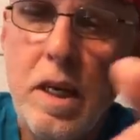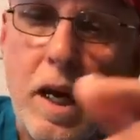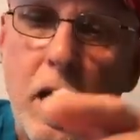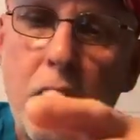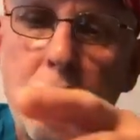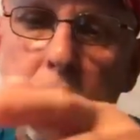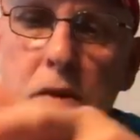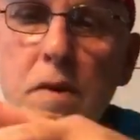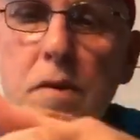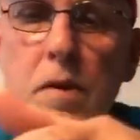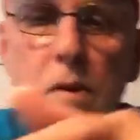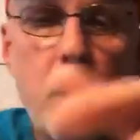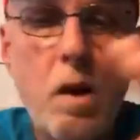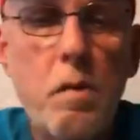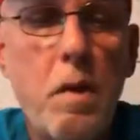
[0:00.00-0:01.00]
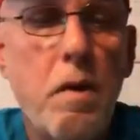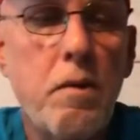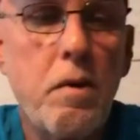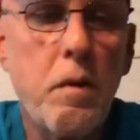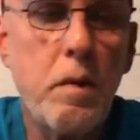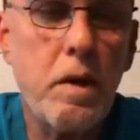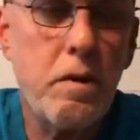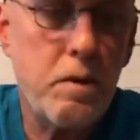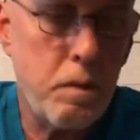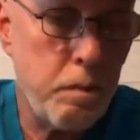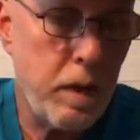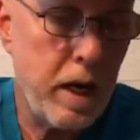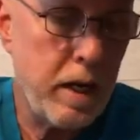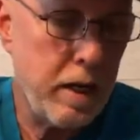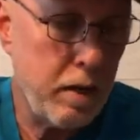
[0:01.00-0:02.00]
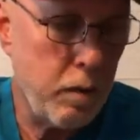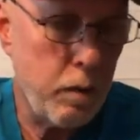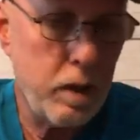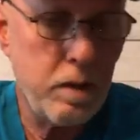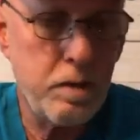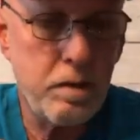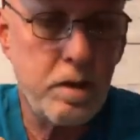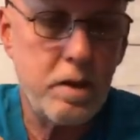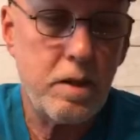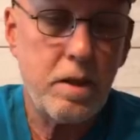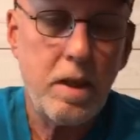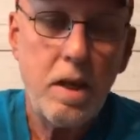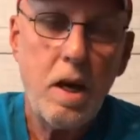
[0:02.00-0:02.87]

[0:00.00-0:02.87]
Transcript: I stripped the chrome off the wheels and painted the wheels as